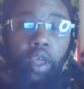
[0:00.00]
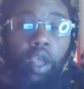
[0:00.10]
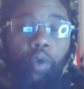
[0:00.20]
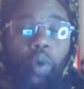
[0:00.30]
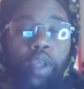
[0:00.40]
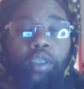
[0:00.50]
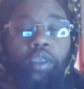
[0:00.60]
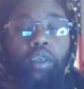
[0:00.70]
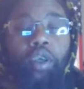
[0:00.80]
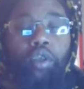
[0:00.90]
In
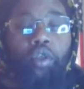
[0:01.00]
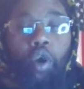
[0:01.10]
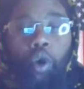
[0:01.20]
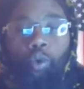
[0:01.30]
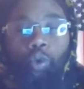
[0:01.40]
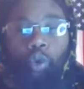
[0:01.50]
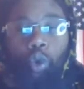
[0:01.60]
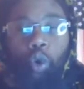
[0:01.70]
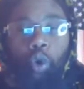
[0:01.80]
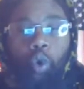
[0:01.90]
which those
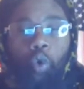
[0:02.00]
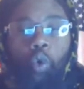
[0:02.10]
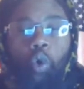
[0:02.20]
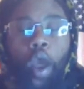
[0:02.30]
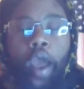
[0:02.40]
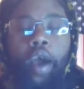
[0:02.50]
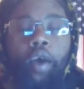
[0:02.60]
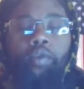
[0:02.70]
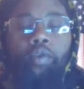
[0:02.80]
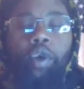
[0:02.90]
who
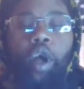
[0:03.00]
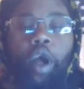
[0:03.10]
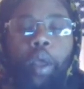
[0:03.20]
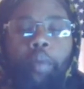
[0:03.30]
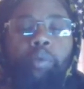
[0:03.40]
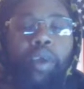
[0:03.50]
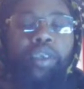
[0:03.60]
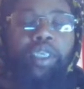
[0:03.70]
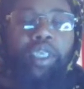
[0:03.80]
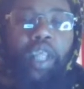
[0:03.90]
have
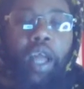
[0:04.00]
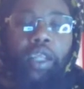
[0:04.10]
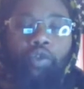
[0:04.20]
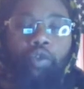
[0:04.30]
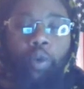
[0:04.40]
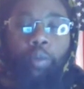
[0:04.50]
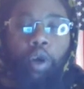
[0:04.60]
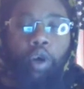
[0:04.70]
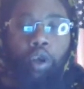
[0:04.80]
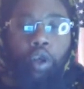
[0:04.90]
embraced this knowledge from a